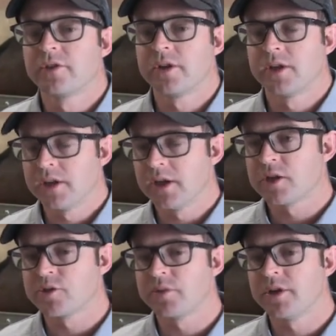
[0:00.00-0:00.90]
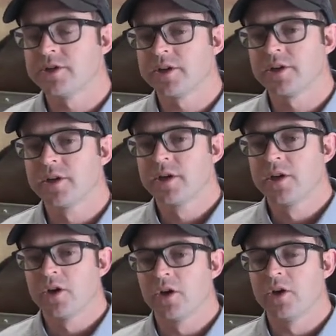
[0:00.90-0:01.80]
He has ability.
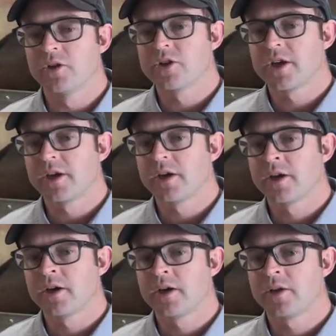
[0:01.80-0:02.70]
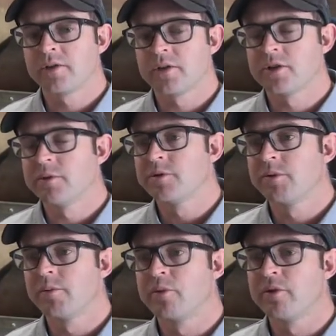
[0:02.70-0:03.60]
Earthshaker seems to be
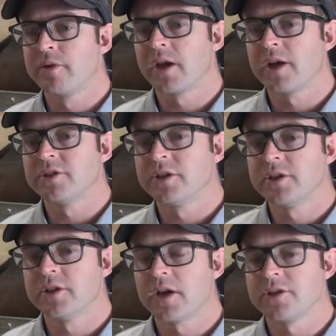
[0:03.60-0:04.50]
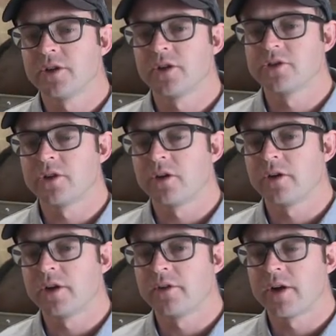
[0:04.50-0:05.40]
improving as he goes
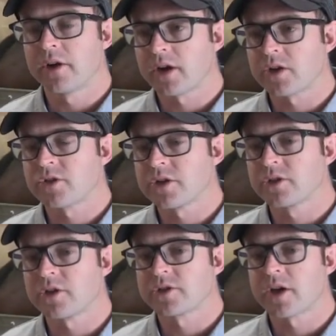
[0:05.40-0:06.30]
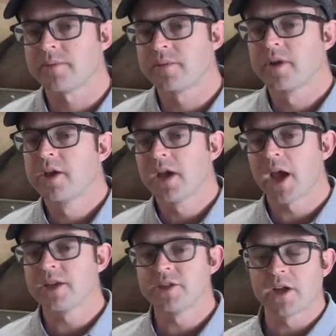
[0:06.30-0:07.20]
along. He ran a nice race last time.
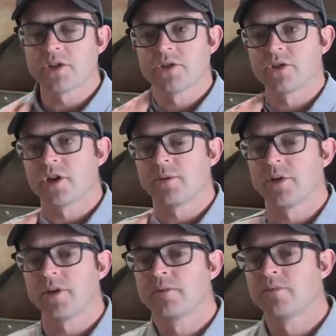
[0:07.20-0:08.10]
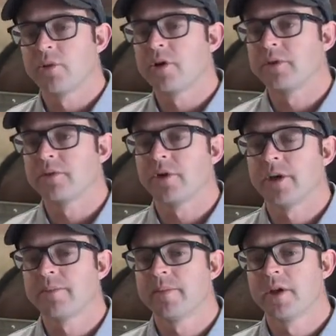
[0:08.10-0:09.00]
1800 is going to be perfect for
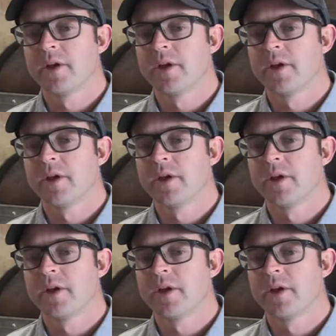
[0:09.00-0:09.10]
him.